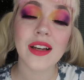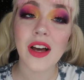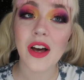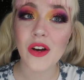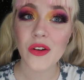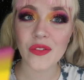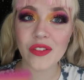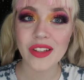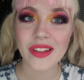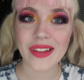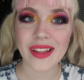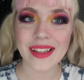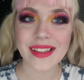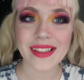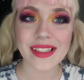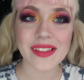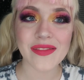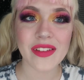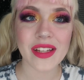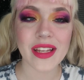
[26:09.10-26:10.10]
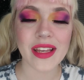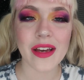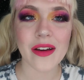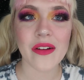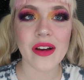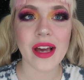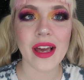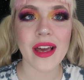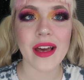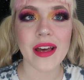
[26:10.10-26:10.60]
Hopefully you like this video
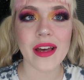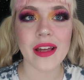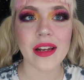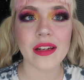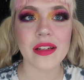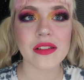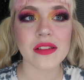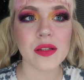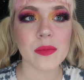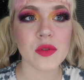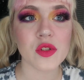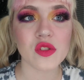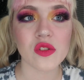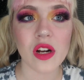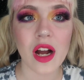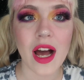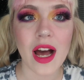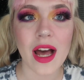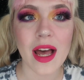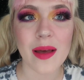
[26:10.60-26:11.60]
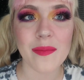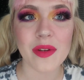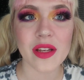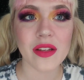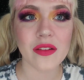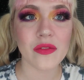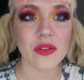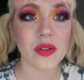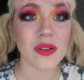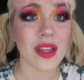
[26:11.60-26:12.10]
and subscribe
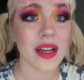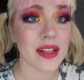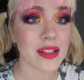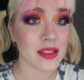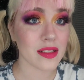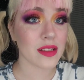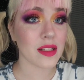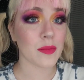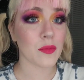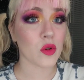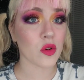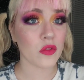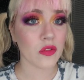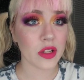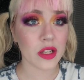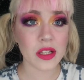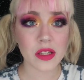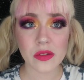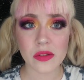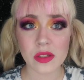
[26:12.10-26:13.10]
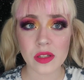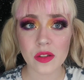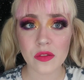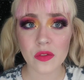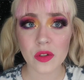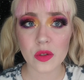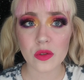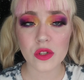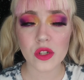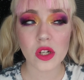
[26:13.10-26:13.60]
if you'd like to see more videos in the
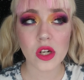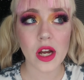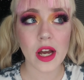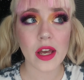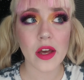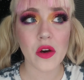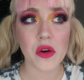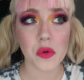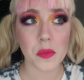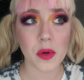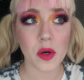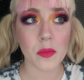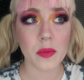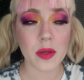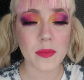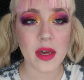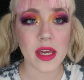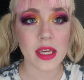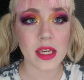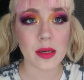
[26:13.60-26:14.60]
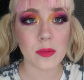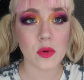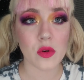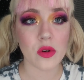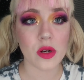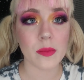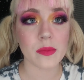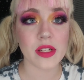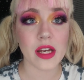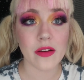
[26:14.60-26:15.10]
future. I hope I'll be making
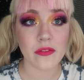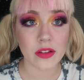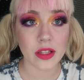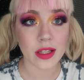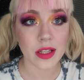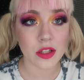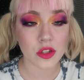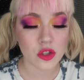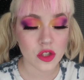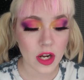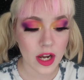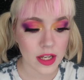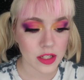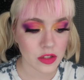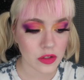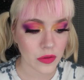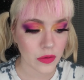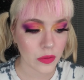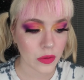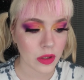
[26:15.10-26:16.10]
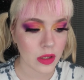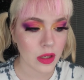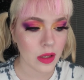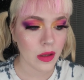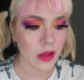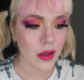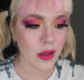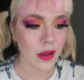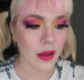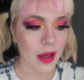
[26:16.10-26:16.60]
more. I'm definitely going to try to.
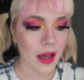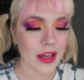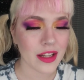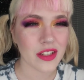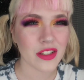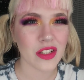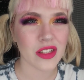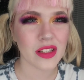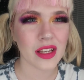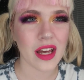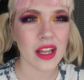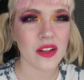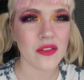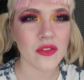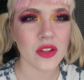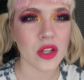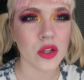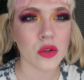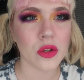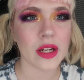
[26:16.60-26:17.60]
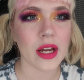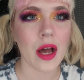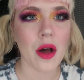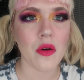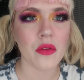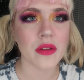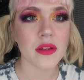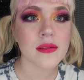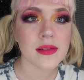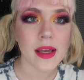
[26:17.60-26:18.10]
I'm just kind of figuring
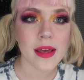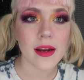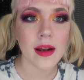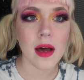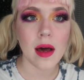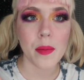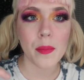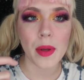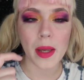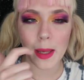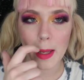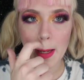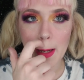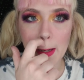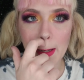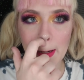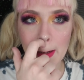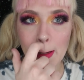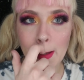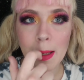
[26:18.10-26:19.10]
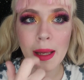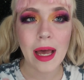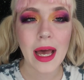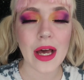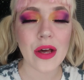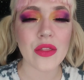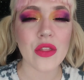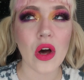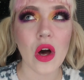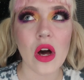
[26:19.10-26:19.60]
out the setup and
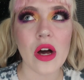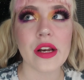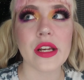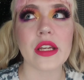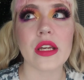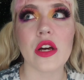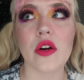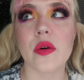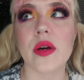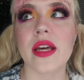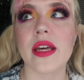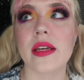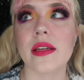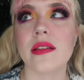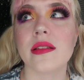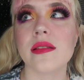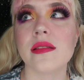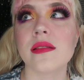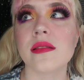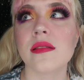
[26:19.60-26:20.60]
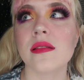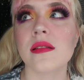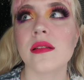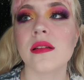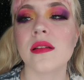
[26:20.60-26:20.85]
how the audio is